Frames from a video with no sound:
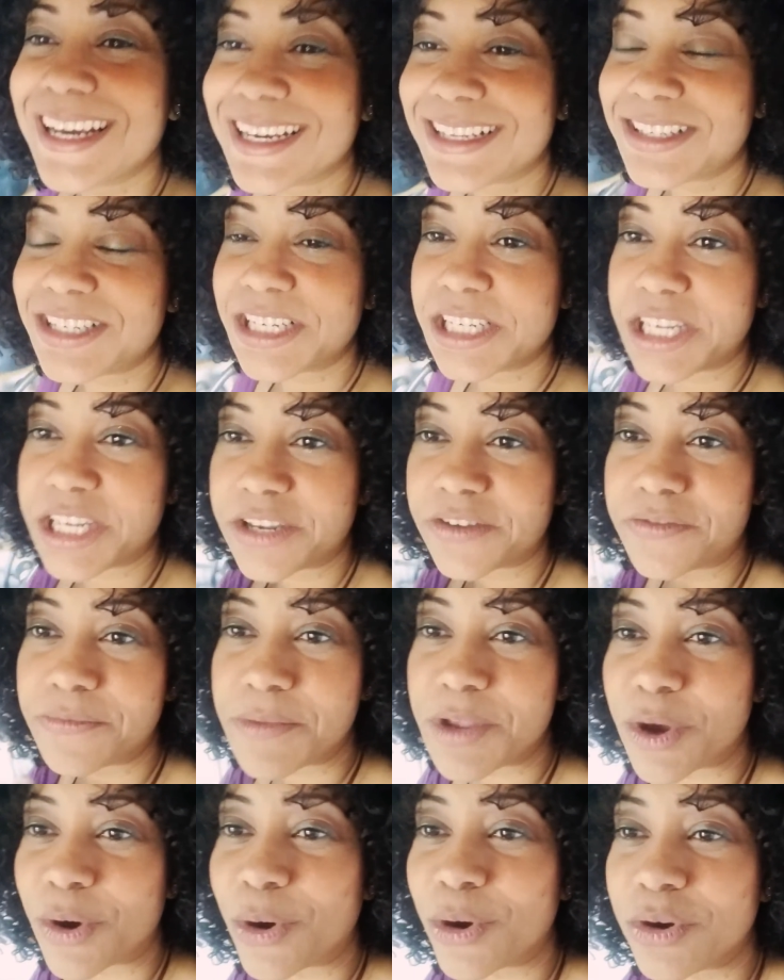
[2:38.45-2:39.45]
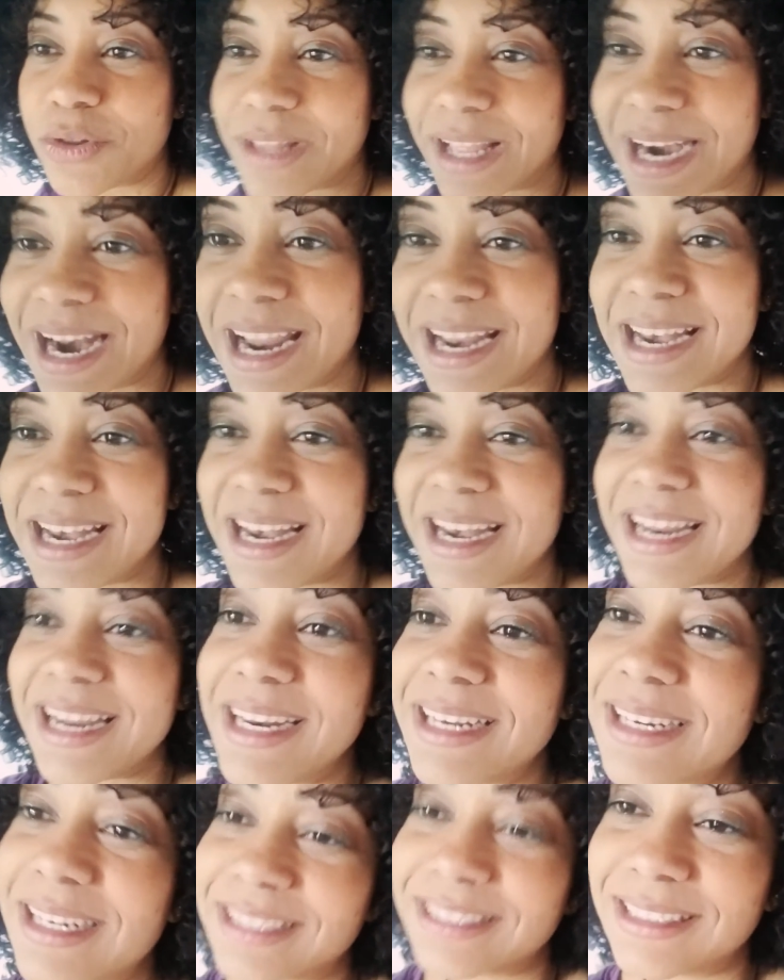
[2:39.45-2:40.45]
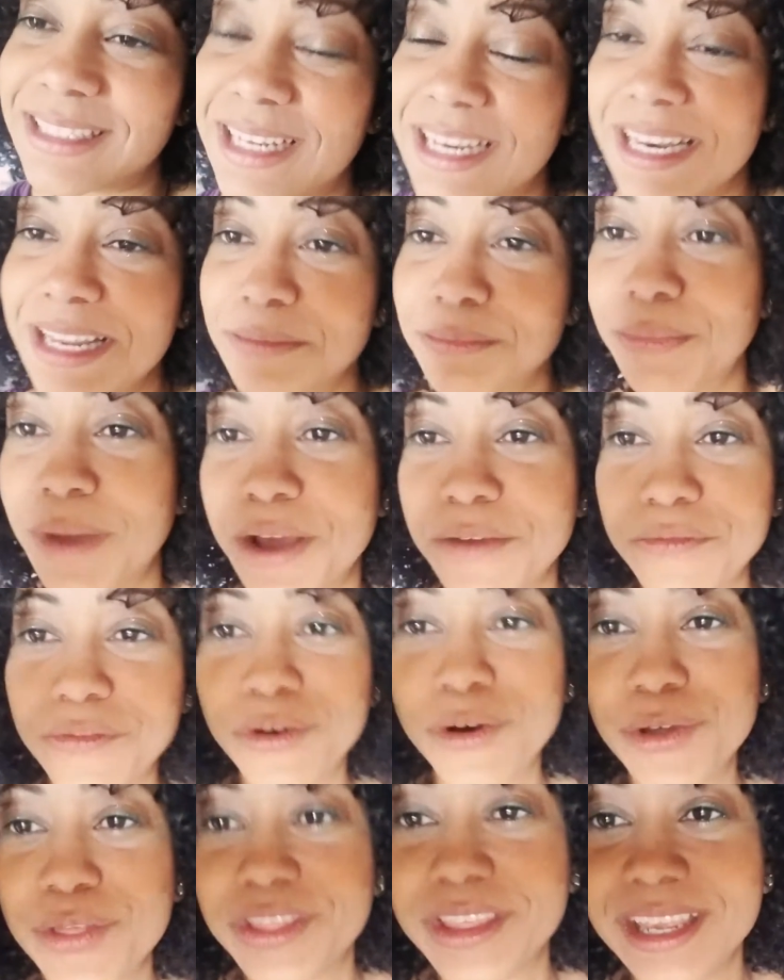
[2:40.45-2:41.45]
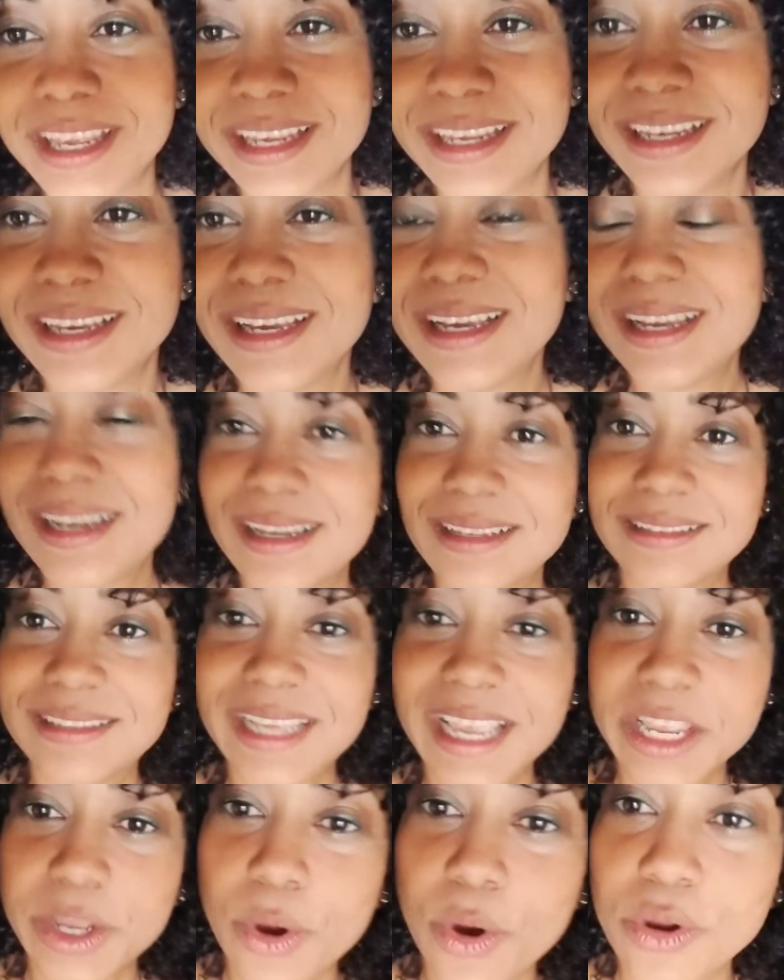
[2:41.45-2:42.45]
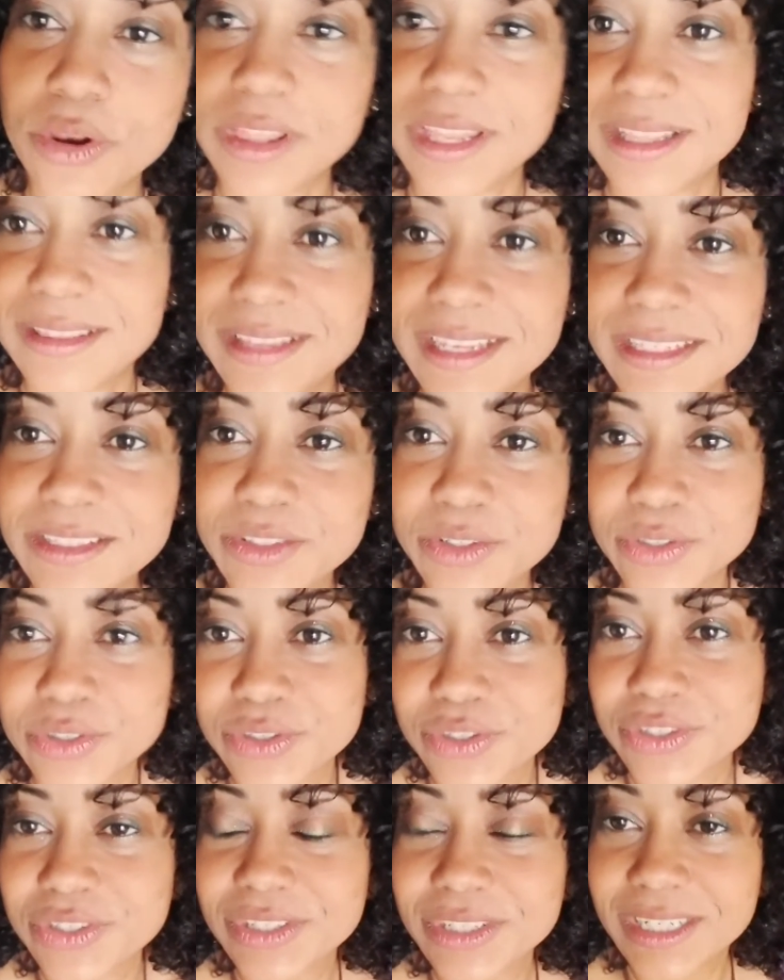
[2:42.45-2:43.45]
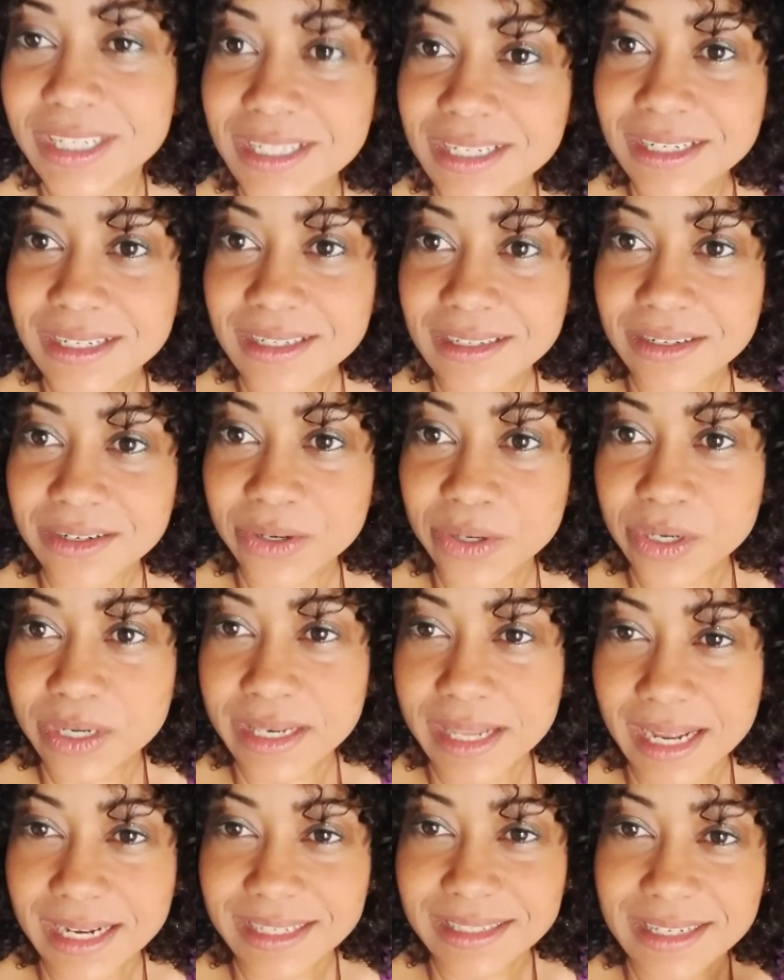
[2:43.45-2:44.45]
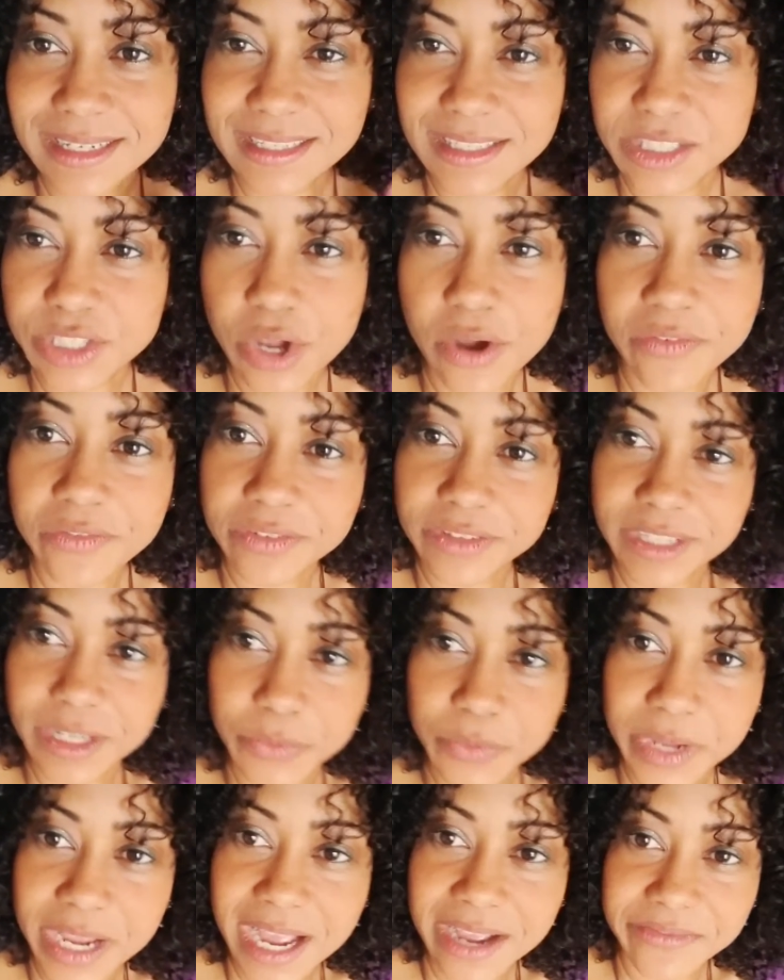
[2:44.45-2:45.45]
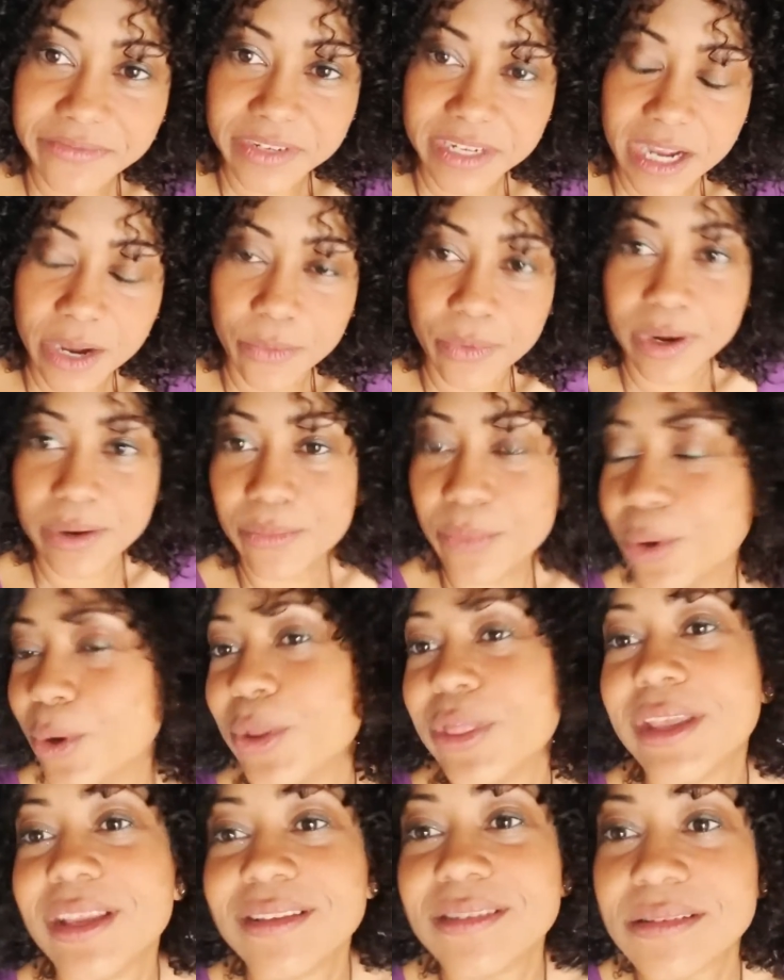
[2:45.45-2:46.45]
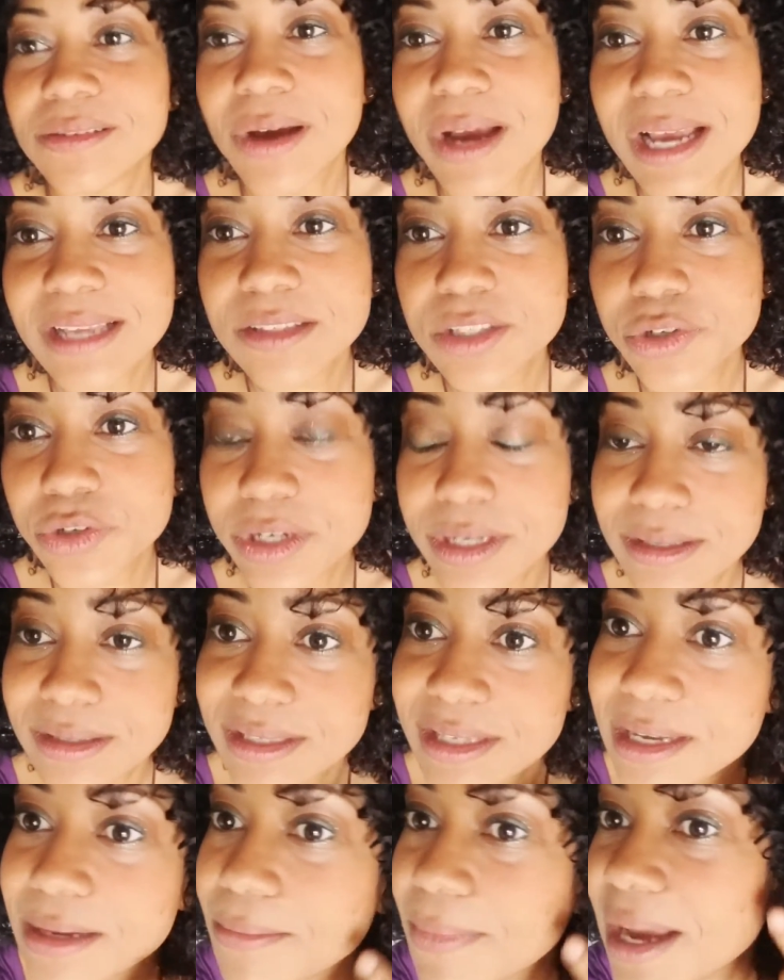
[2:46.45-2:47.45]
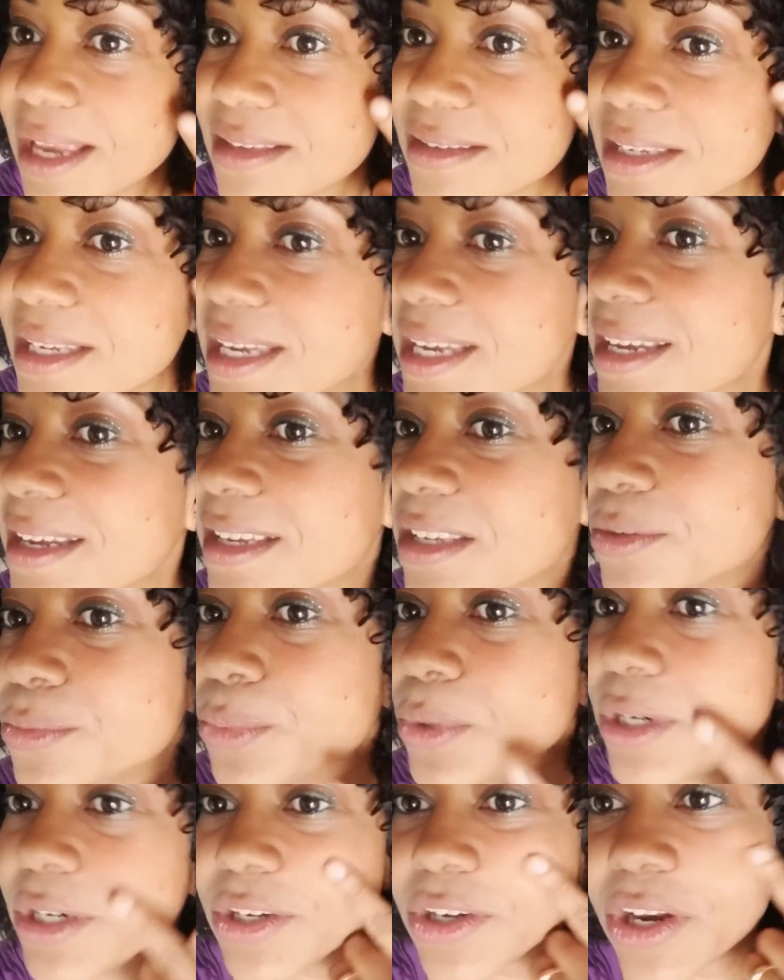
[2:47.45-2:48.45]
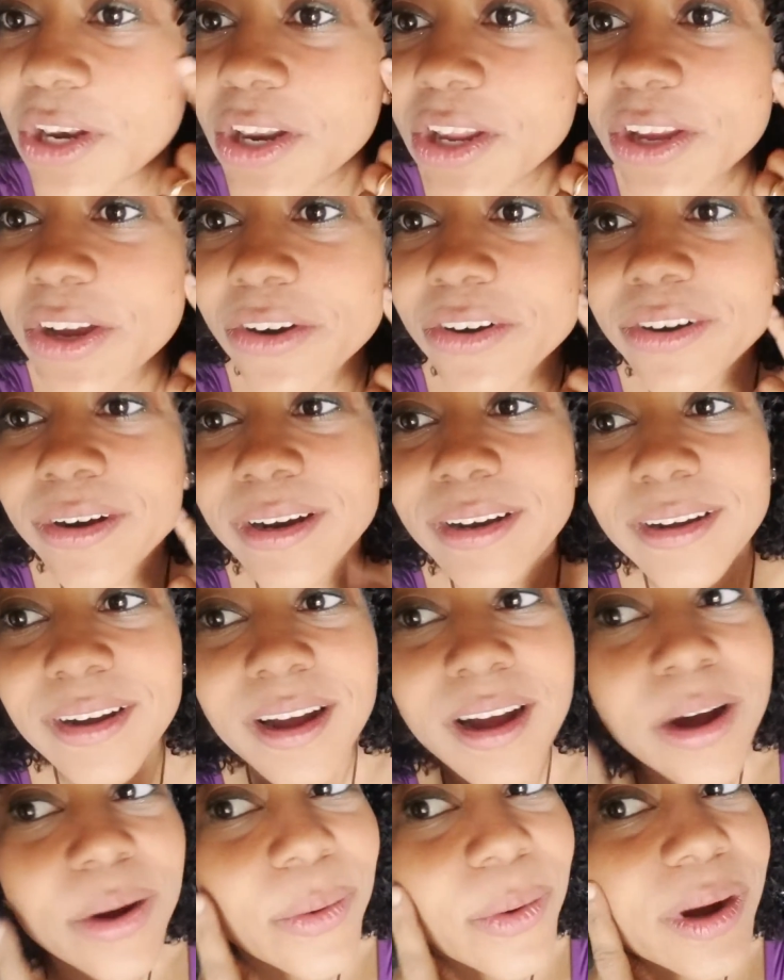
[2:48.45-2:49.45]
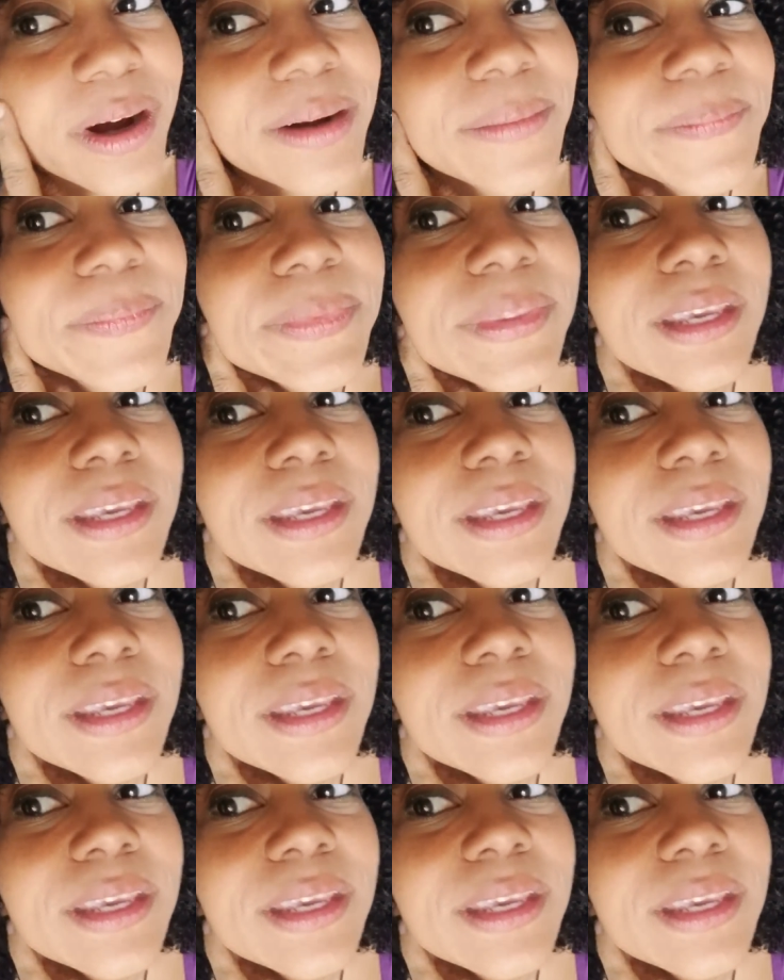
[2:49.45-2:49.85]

And she gave me all that I need and clean my body, take all the detox, all that stuff that we have in our body. So as you can see, my skin is very clear right now.